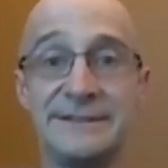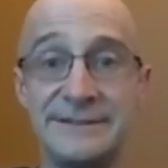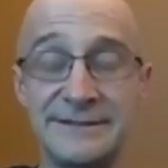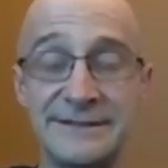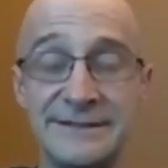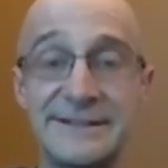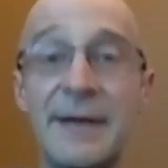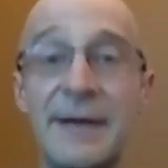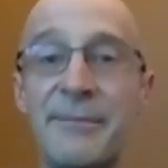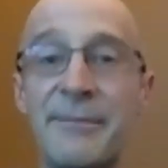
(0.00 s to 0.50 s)

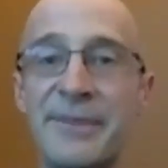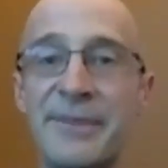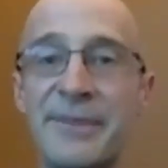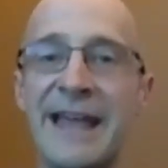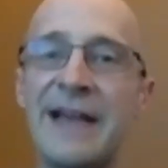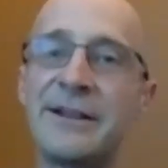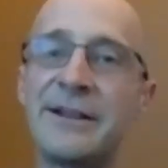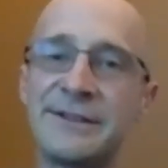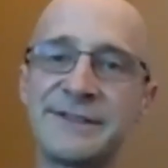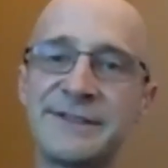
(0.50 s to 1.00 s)
something
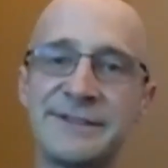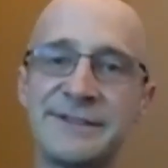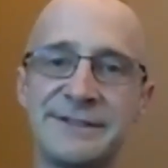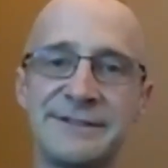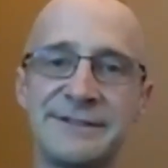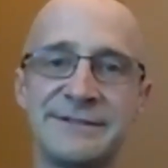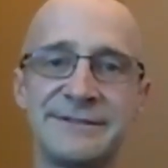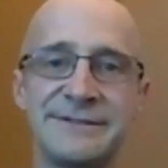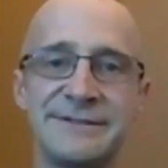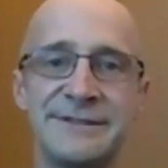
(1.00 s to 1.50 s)
else,
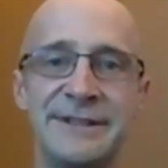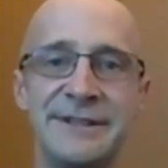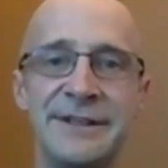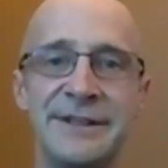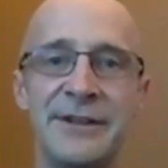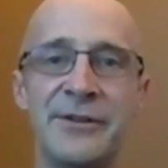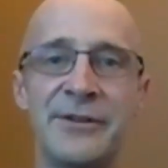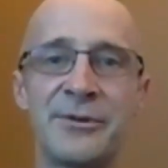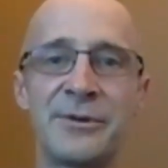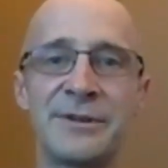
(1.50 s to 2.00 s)
in
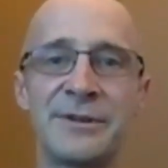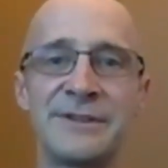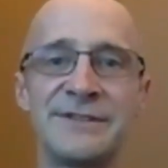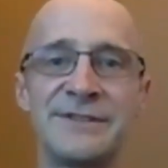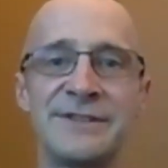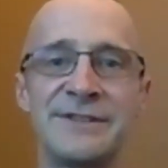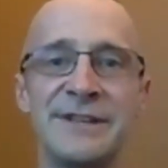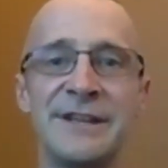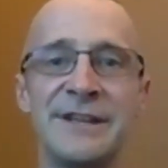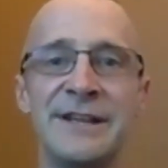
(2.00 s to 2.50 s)
other
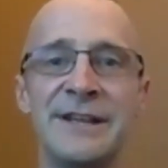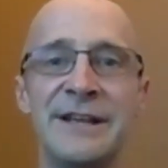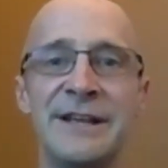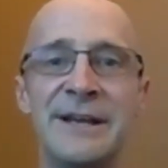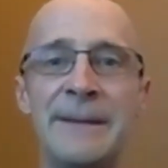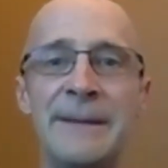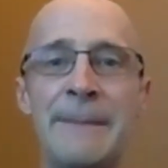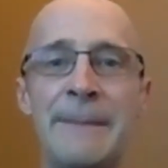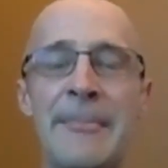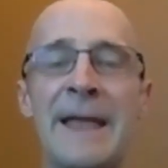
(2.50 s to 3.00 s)
words.
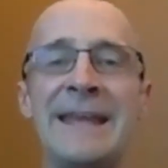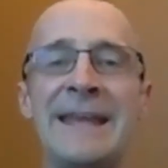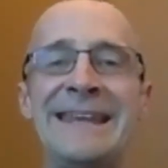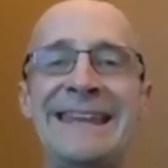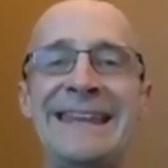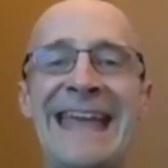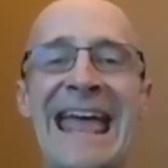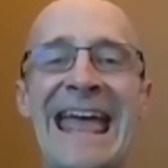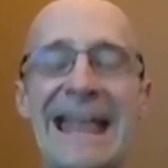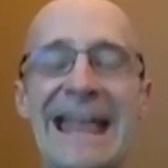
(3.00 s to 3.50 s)

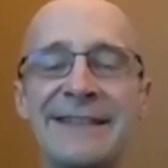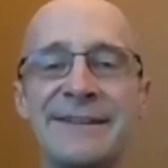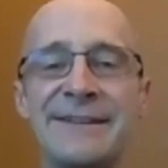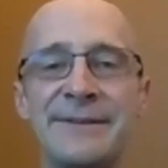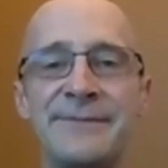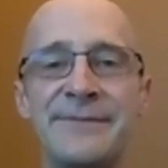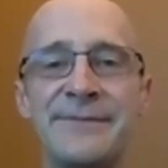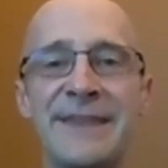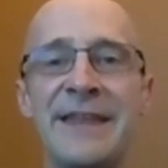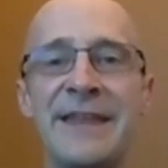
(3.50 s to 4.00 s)
Yet,
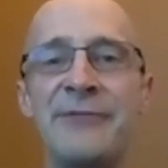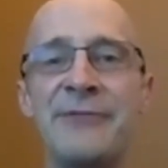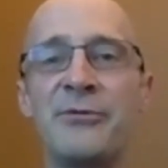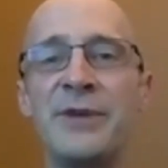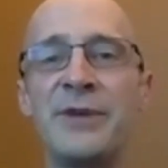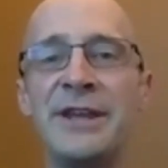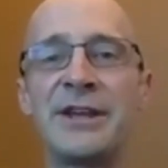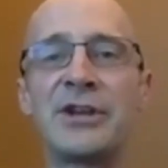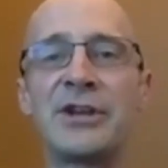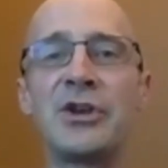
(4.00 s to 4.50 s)
if
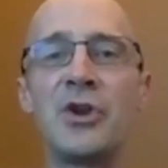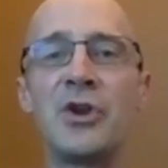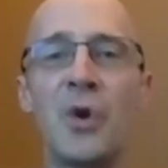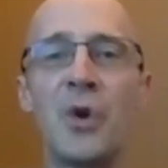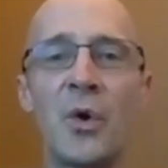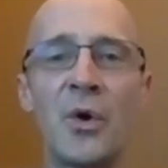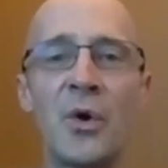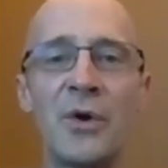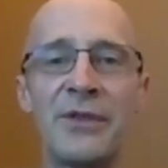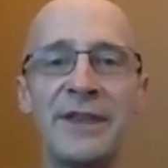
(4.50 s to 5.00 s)
we
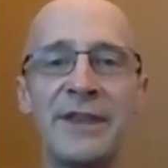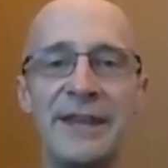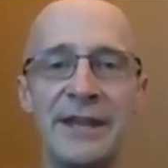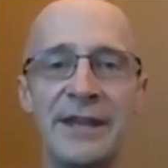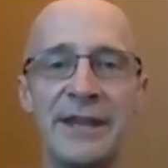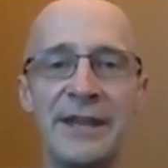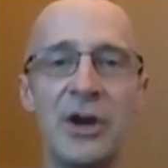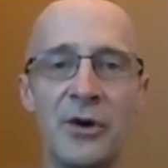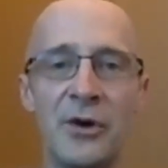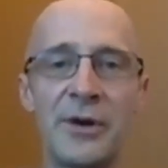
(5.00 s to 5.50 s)
ignore the
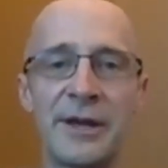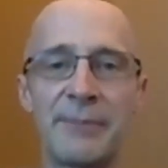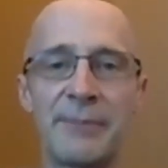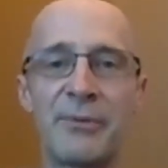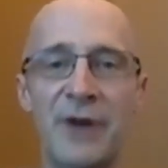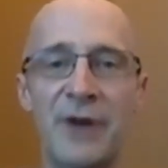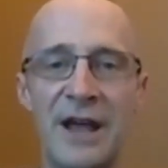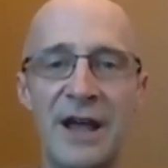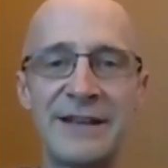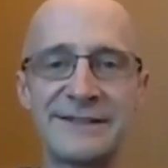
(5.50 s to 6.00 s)
egoic
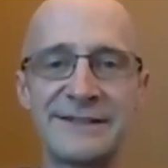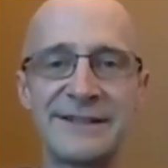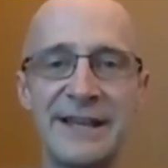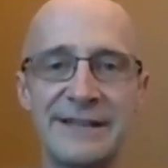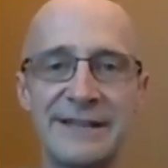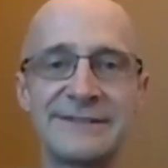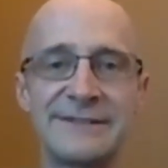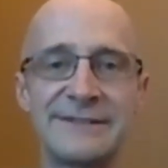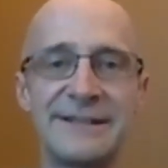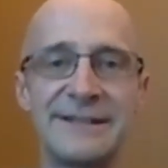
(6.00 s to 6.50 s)

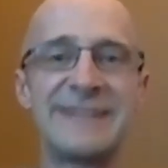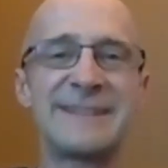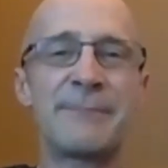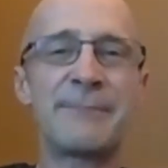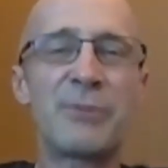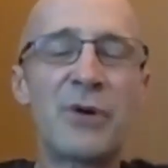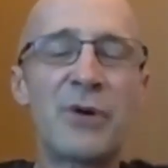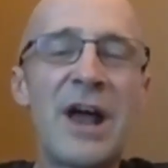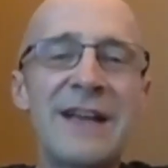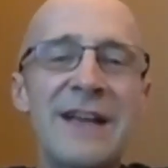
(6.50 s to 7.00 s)
process, it's a
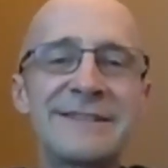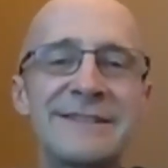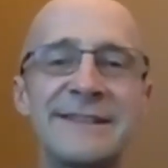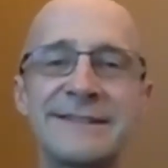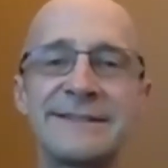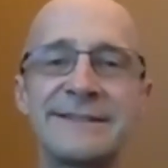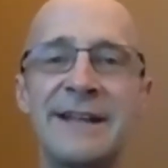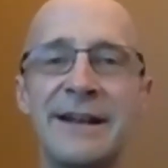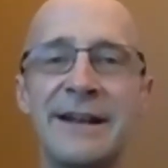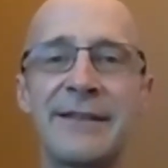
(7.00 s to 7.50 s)

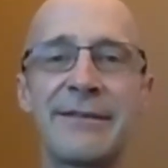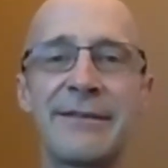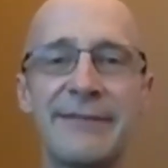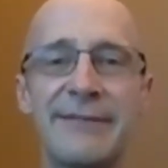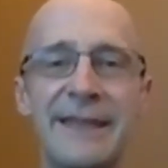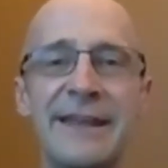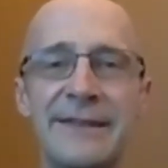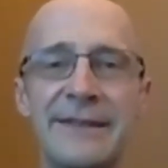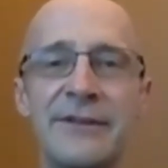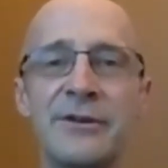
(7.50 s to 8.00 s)
process, not a
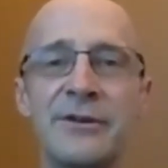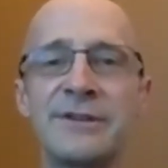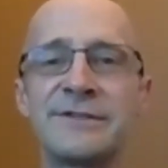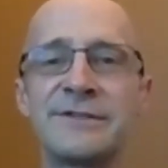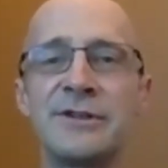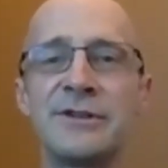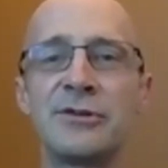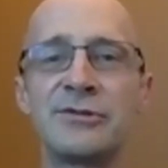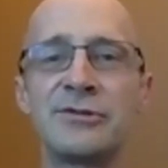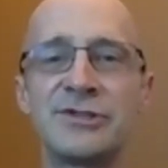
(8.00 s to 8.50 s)
thing. There is
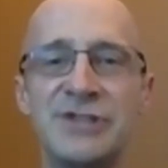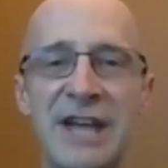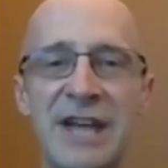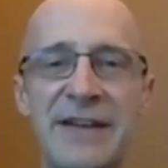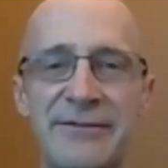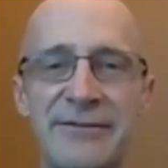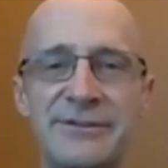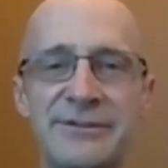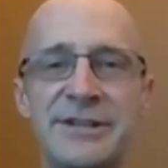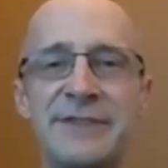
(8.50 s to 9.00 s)
no
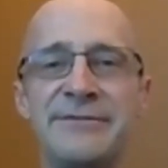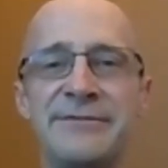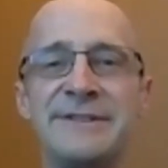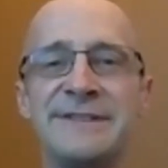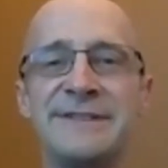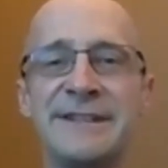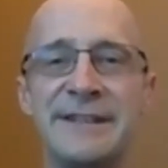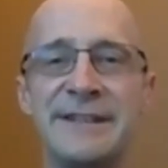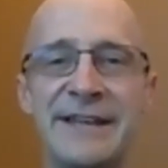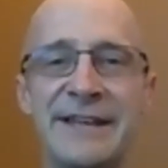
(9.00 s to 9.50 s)
Jeff. Jeff is
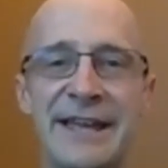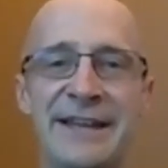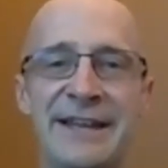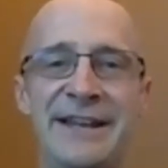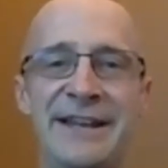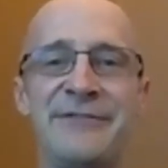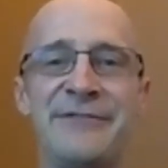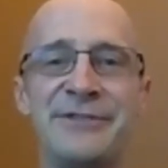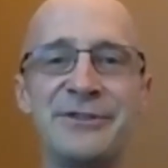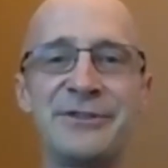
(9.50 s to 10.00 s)
an
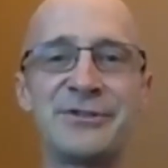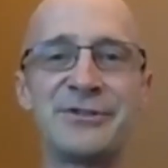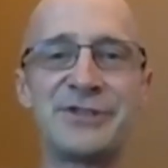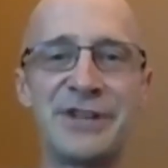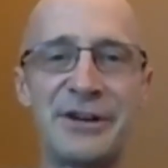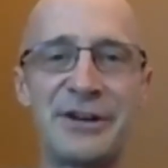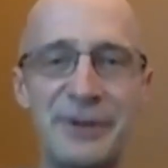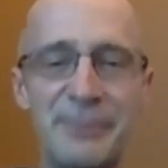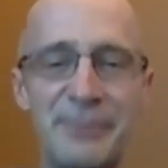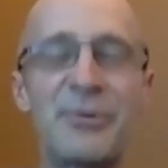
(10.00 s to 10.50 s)

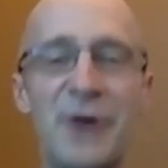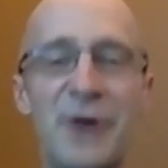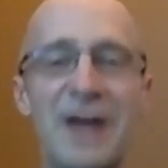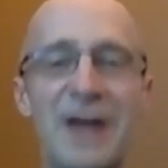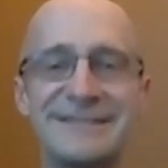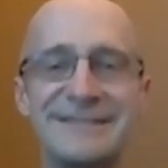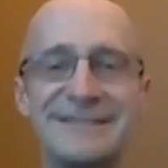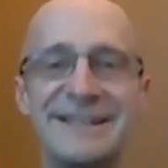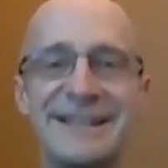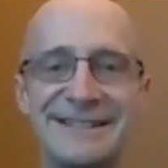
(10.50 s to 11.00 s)
evolutionary
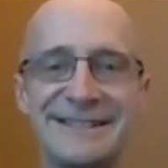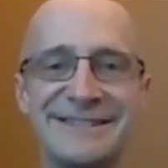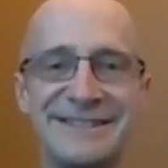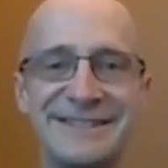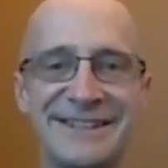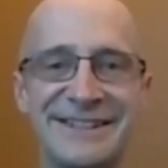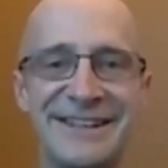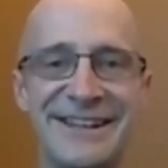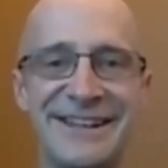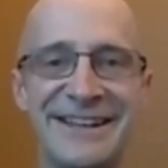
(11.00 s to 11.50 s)
process.
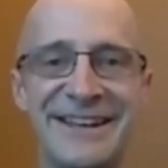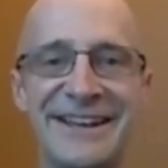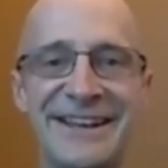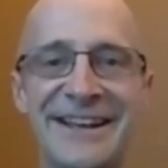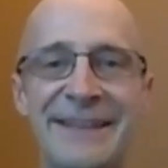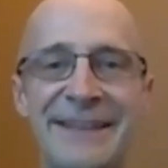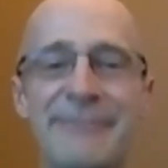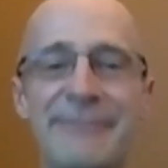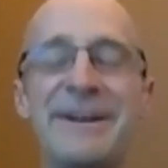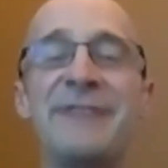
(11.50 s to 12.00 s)

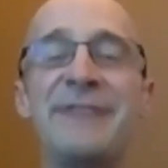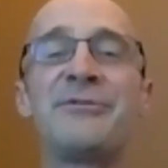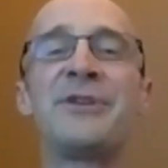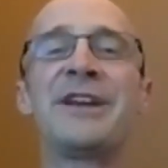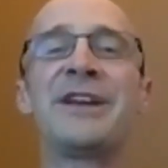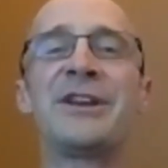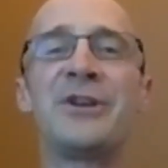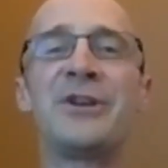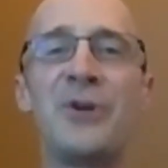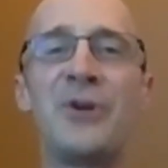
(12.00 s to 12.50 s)
But if we
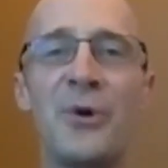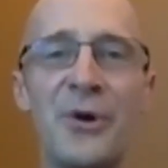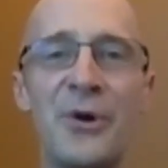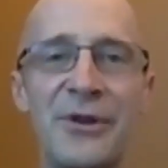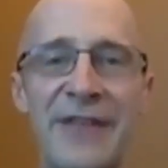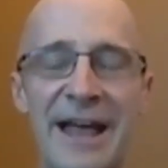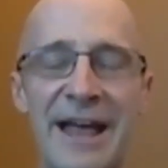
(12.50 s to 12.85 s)
ignore that